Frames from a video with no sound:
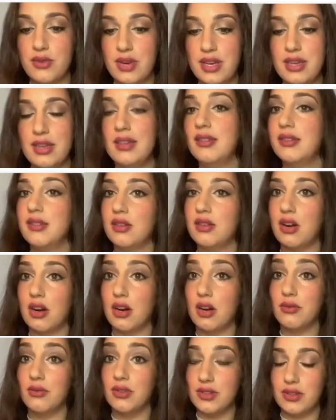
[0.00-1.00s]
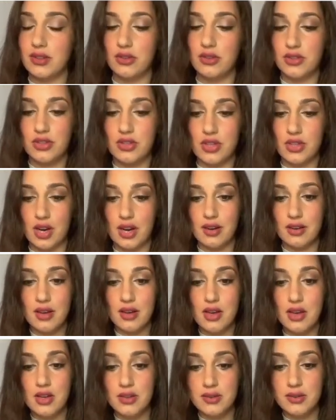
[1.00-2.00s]
three E's in our result string.
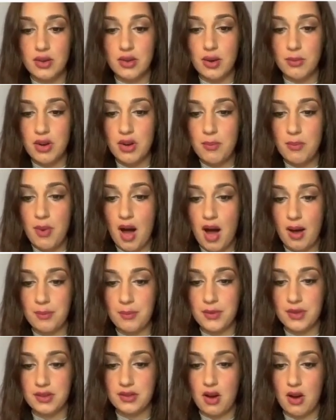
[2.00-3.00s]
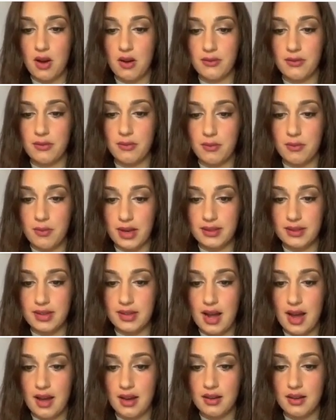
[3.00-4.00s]
So I'm going to pop this off my
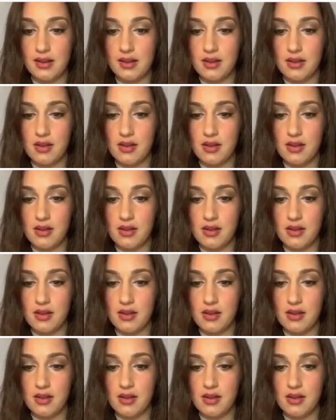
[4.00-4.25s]
stack.